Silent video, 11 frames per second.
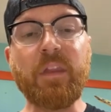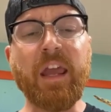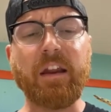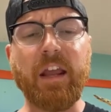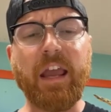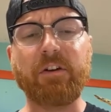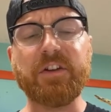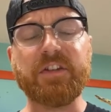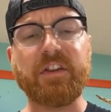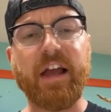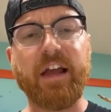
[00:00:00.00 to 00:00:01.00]
and
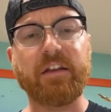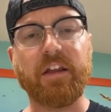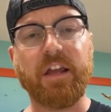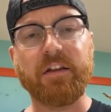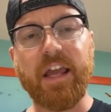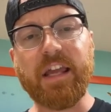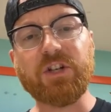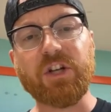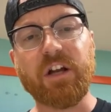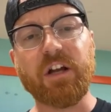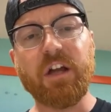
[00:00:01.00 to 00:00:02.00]
areas in
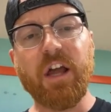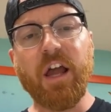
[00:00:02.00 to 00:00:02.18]
Asia.